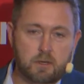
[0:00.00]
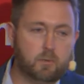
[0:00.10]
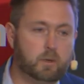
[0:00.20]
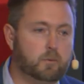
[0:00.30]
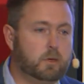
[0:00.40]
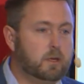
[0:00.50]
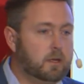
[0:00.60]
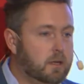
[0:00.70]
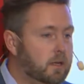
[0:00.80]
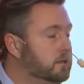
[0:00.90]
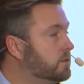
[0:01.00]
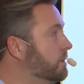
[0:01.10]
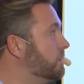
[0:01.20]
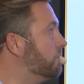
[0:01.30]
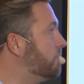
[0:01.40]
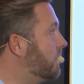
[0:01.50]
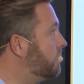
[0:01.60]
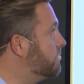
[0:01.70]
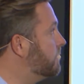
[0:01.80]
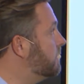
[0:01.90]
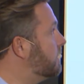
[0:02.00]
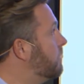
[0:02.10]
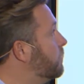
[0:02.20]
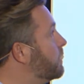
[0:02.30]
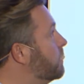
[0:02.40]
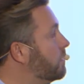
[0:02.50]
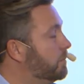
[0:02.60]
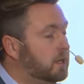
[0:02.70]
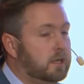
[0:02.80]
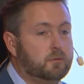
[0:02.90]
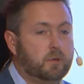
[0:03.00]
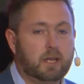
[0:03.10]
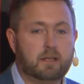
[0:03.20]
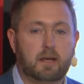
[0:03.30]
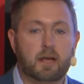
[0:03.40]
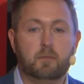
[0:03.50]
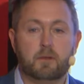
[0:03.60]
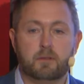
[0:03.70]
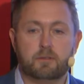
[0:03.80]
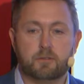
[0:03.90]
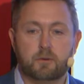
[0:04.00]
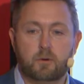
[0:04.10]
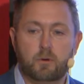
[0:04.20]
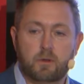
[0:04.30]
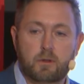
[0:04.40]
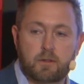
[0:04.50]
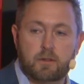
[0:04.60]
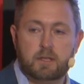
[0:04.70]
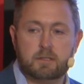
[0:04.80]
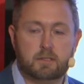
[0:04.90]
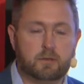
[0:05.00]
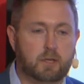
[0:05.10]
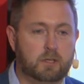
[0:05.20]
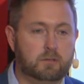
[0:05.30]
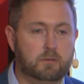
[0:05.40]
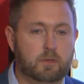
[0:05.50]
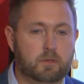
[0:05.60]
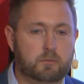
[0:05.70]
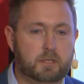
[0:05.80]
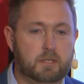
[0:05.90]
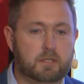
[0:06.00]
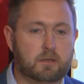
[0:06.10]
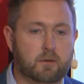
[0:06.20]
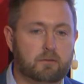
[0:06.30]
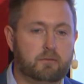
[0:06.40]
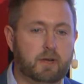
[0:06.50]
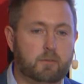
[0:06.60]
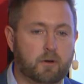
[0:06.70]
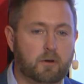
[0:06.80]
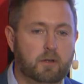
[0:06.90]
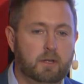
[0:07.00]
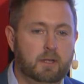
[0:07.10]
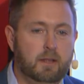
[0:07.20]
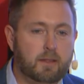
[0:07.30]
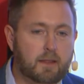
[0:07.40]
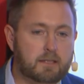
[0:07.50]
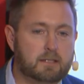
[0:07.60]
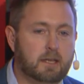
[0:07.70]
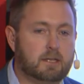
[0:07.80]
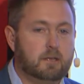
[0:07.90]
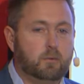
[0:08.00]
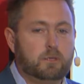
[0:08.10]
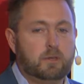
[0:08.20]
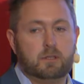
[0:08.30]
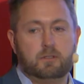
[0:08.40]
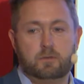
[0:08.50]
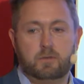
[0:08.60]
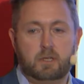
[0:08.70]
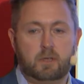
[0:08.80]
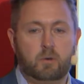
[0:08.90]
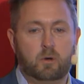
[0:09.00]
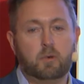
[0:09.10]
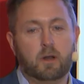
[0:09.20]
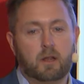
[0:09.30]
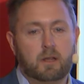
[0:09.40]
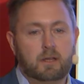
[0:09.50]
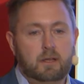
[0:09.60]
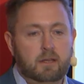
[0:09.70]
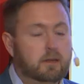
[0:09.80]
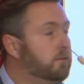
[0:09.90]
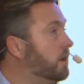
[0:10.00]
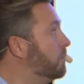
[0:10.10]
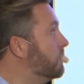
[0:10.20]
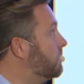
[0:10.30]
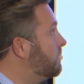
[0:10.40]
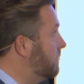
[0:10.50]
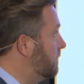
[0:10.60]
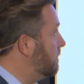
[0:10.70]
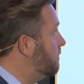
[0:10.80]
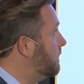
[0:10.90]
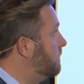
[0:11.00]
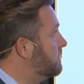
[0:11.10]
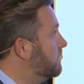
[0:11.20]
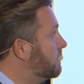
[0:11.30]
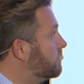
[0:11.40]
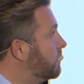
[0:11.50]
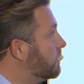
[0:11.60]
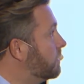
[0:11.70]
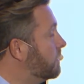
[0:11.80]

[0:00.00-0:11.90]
when we enter into 5G, we're gonna make it real time. So the things that you can do on a PC or a fiber, that is actually what you can do in a mobile environment in a 5G network.